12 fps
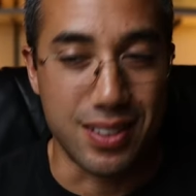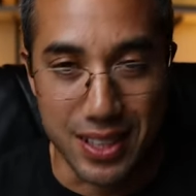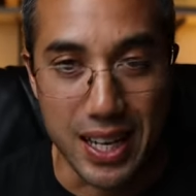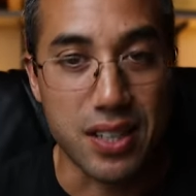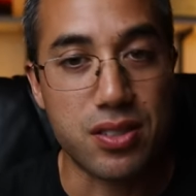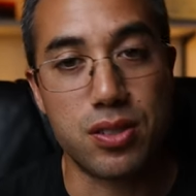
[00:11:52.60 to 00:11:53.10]

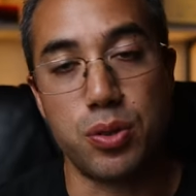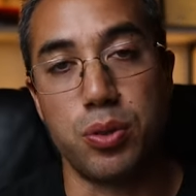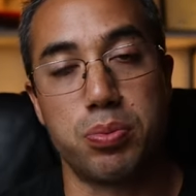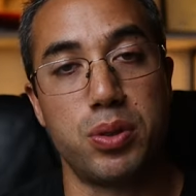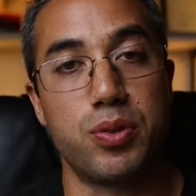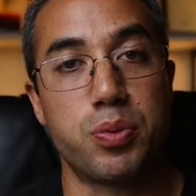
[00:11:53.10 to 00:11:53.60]
Yes, to
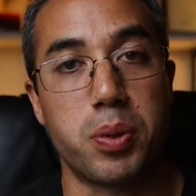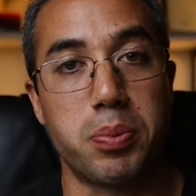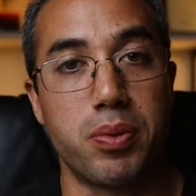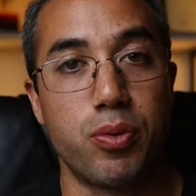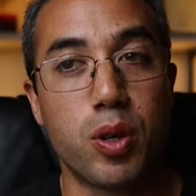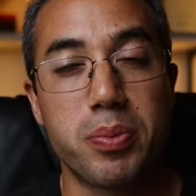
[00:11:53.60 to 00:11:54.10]
improve sport
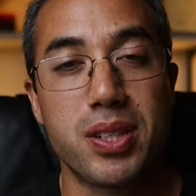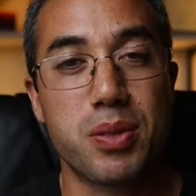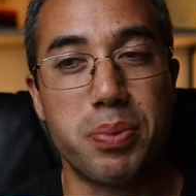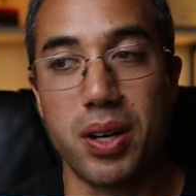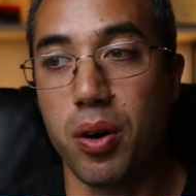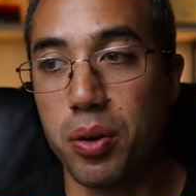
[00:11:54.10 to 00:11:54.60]
performance,
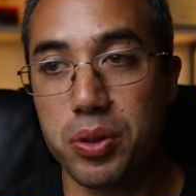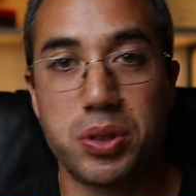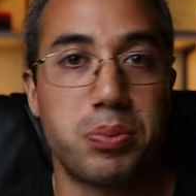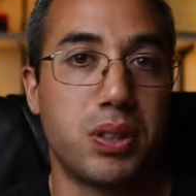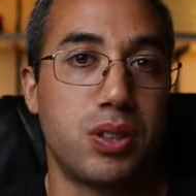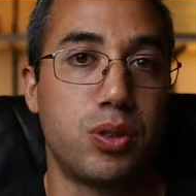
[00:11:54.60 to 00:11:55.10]
but
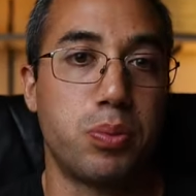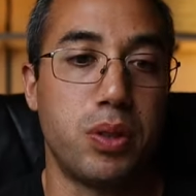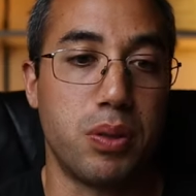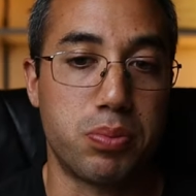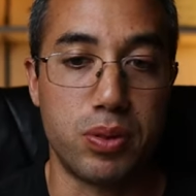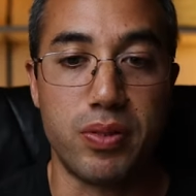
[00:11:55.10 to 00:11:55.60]
ultimately to
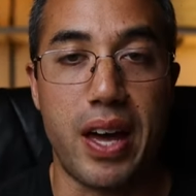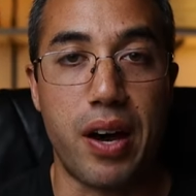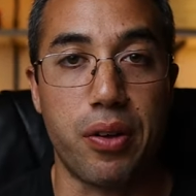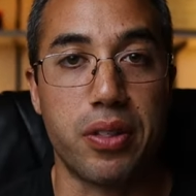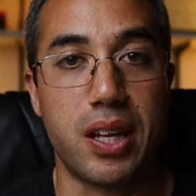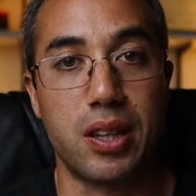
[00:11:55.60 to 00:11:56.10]
improve the
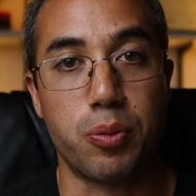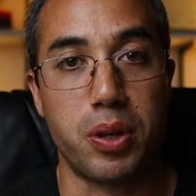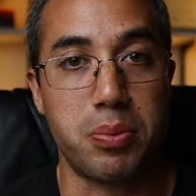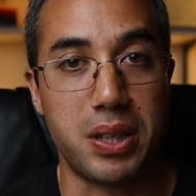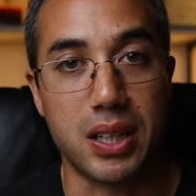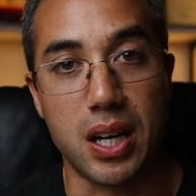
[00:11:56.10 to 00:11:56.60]
health and the
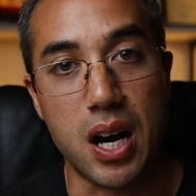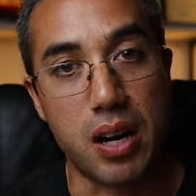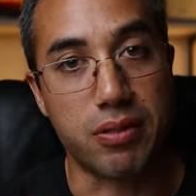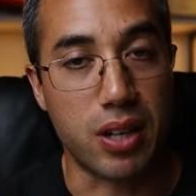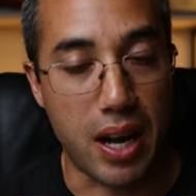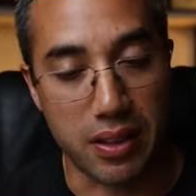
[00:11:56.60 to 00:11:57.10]
well-being
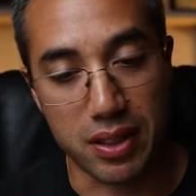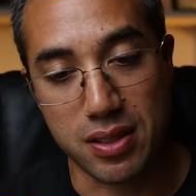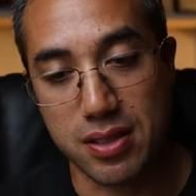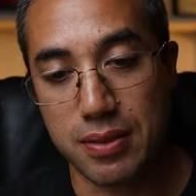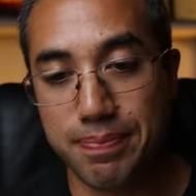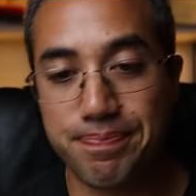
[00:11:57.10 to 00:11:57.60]
of our
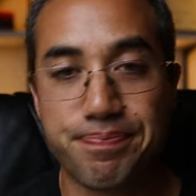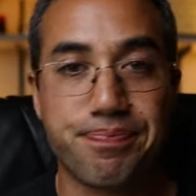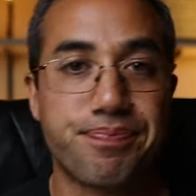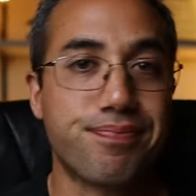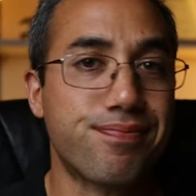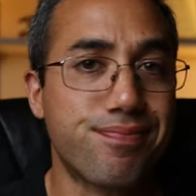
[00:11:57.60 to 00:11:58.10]
athletes.
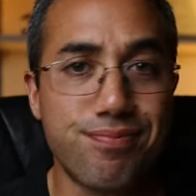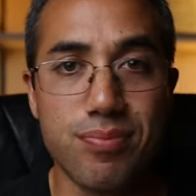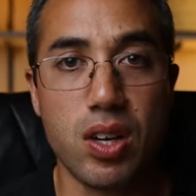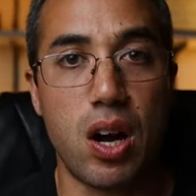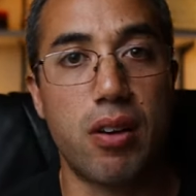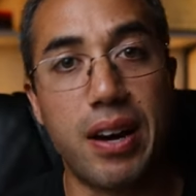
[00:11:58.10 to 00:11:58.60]

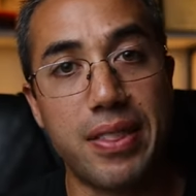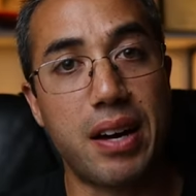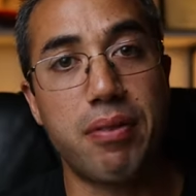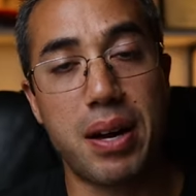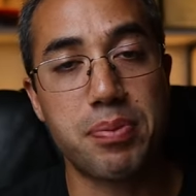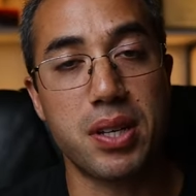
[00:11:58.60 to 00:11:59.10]
All right,
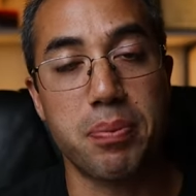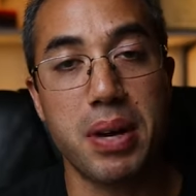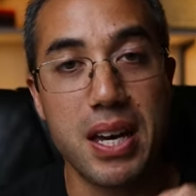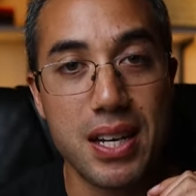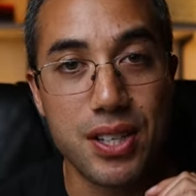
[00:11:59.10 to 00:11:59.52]
that wraps up